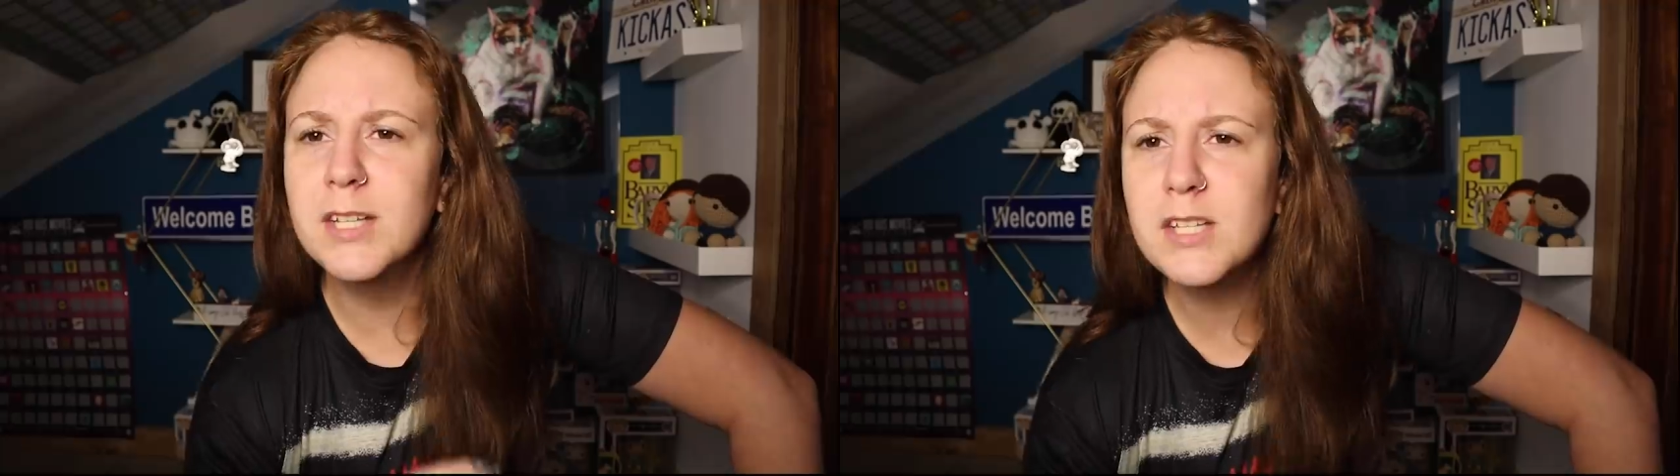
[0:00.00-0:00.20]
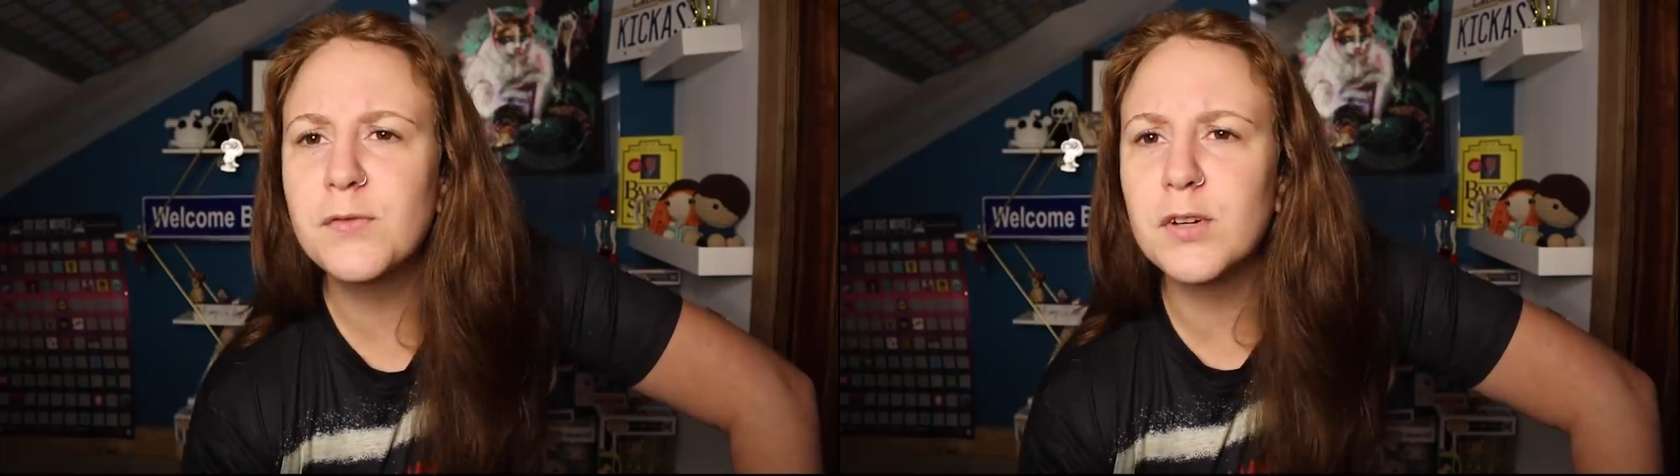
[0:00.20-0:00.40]
When
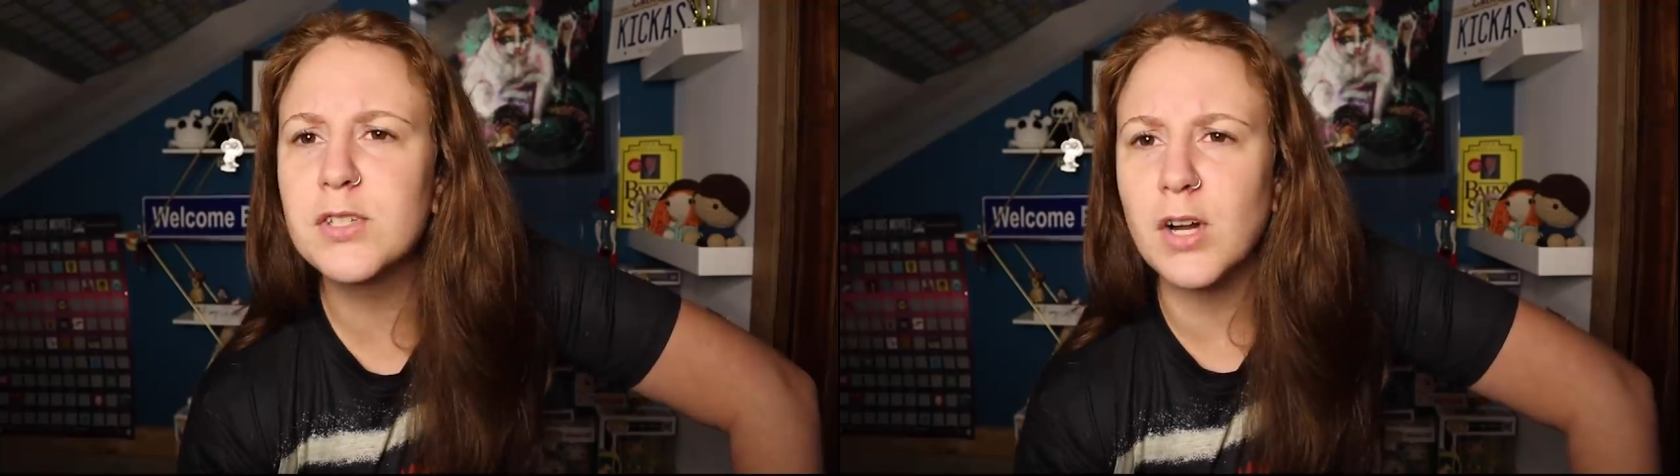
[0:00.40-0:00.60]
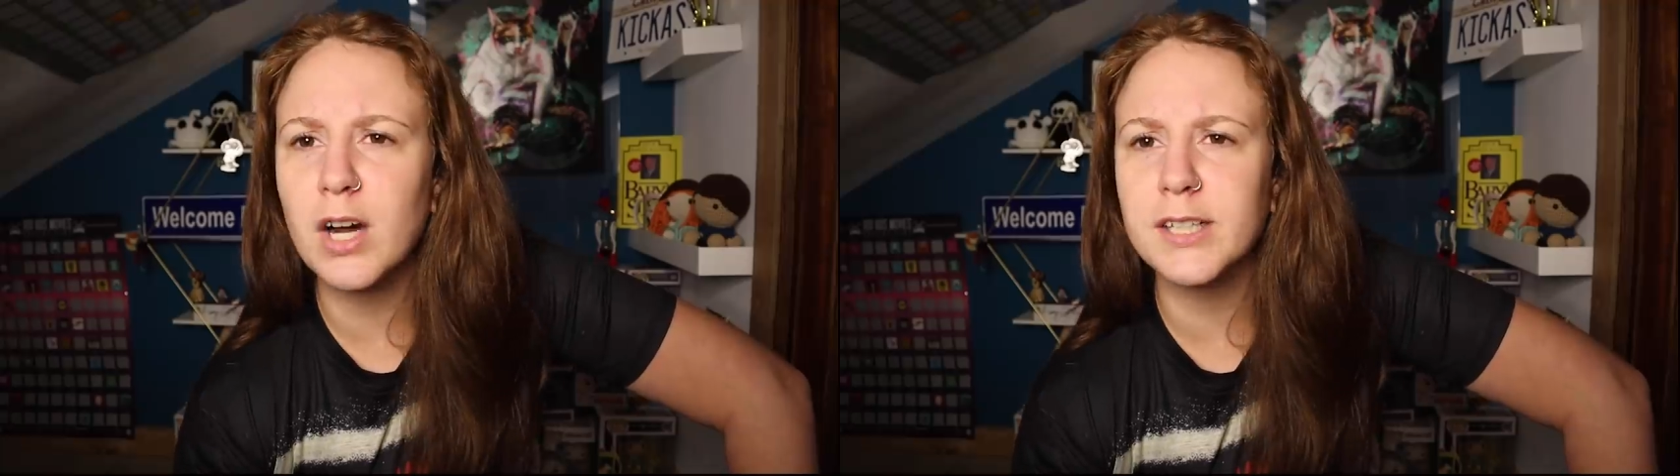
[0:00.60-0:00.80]
this
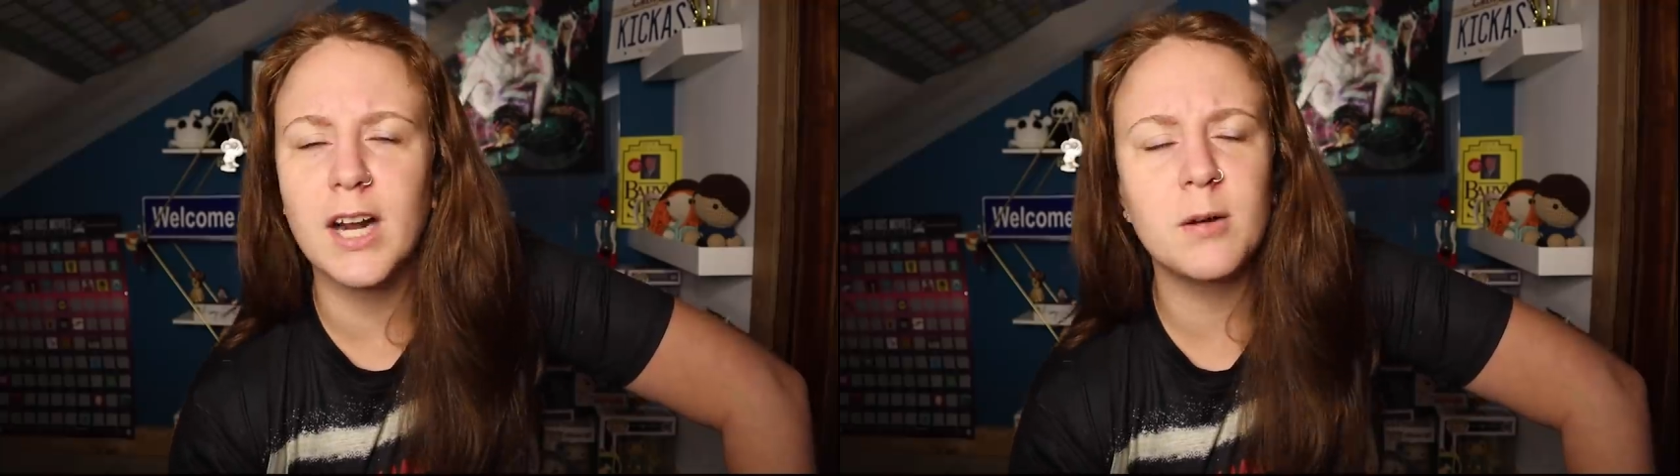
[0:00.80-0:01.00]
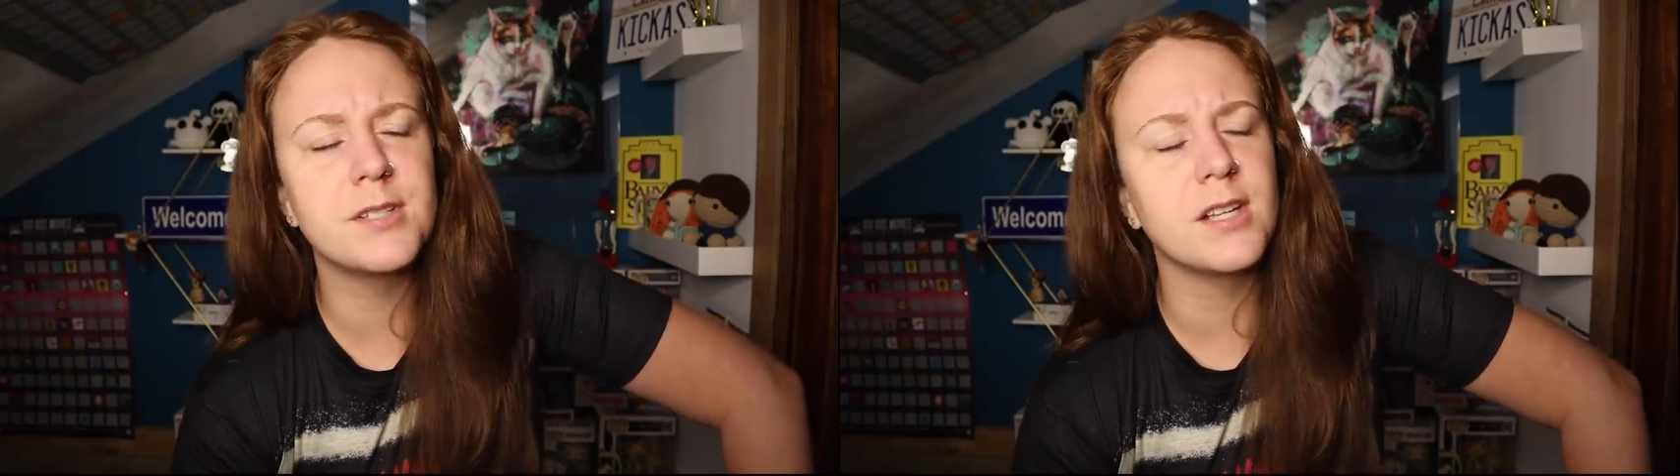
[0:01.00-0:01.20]
first
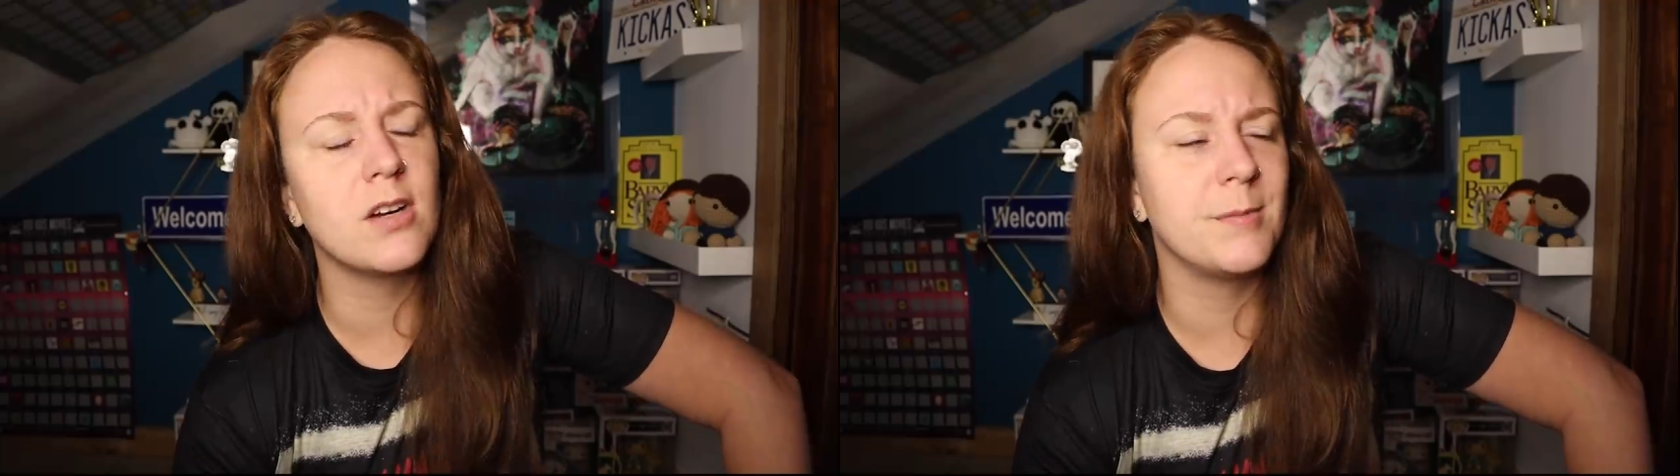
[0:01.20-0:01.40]
started, I was like,